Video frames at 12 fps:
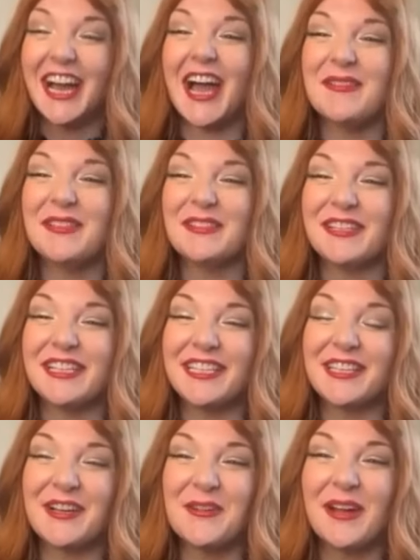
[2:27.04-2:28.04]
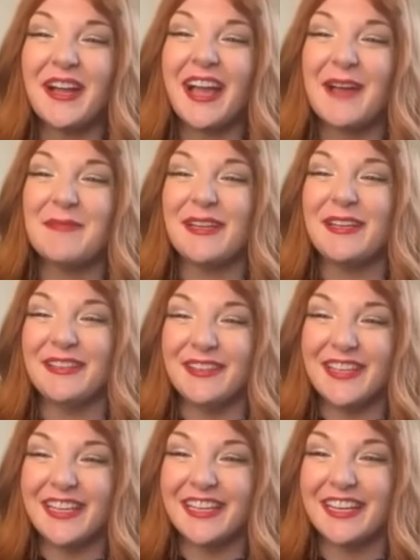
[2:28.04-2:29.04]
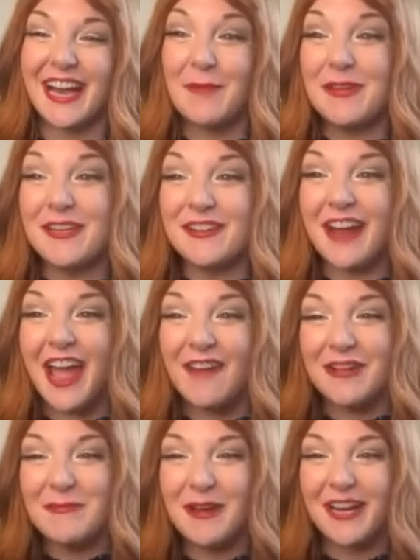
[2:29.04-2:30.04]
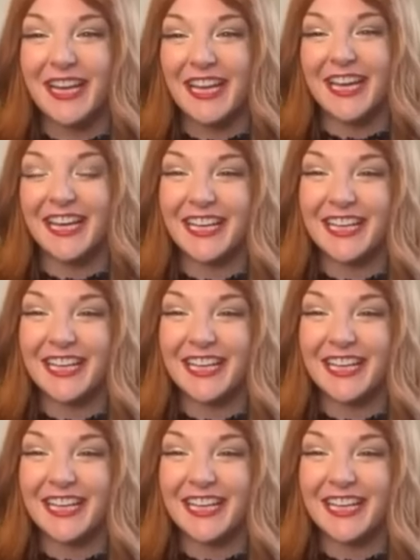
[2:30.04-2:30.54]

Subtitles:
I'm doing so well. Happy New Year. Happy New Year, everybody.